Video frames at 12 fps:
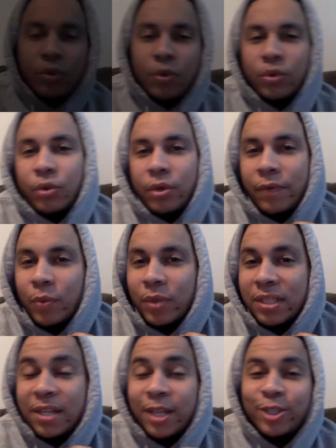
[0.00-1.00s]
going on, everyone?
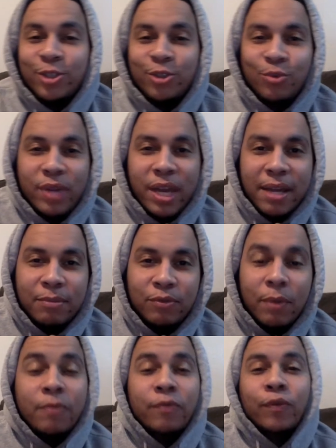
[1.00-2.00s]
It's Legend of Two Games,
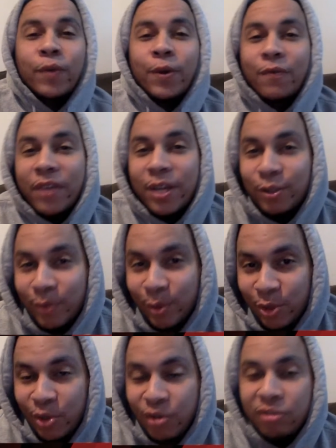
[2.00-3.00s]
repping for Real Fans Real
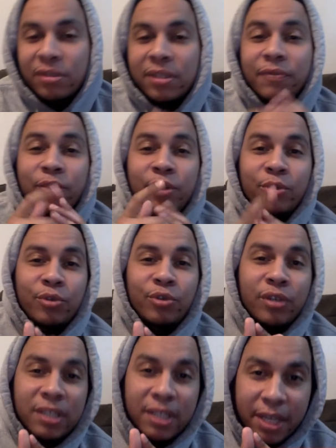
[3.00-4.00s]
Talk. If you're in the New
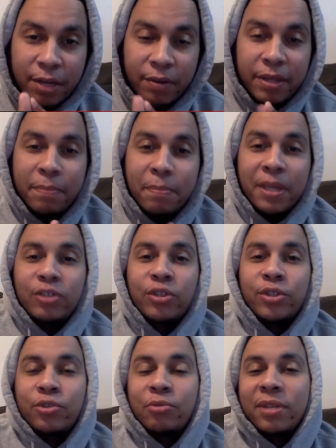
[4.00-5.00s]
York City area, make sure
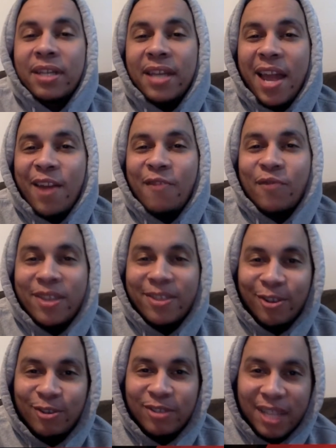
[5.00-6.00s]
you're tuning in every
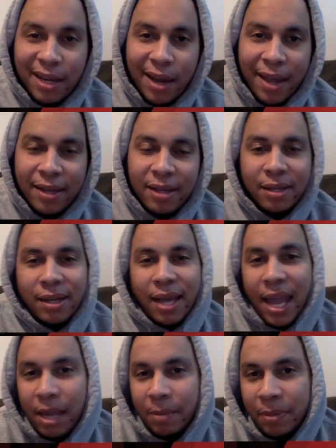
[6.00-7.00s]
Thursday night,
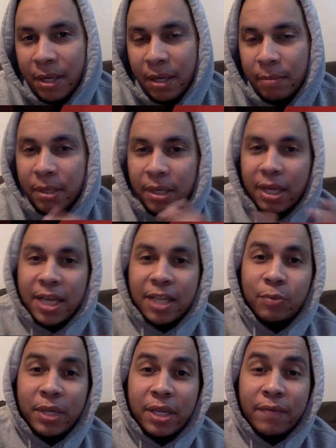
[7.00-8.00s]
8 p.m
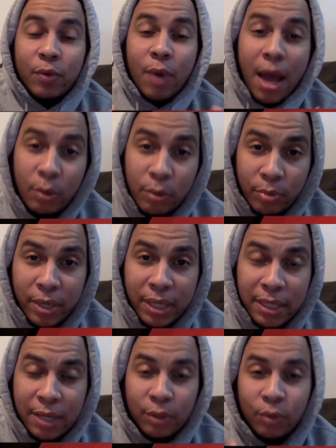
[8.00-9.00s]
as we give you our
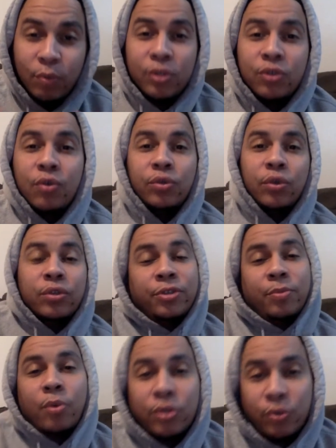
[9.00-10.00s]
breakdown on what's going on in the
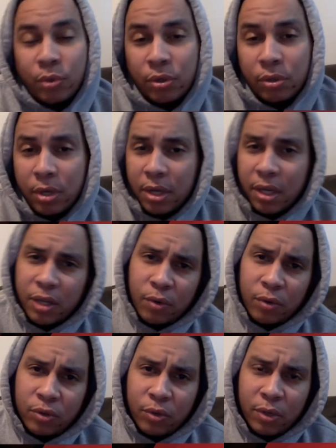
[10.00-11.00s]
sports world and
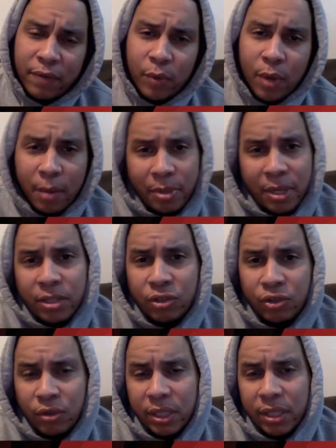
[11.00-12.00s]
also give you our opinions
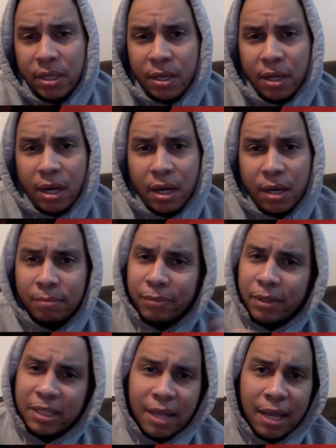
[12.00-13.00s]
on it. Um,
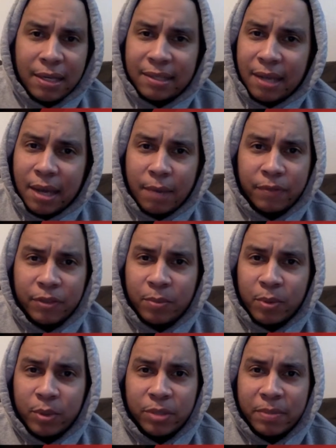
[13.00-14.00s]
exciting time for
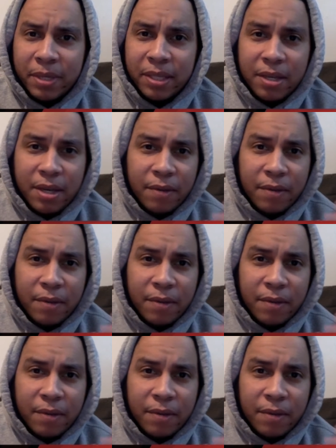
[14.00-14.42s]
sports, man.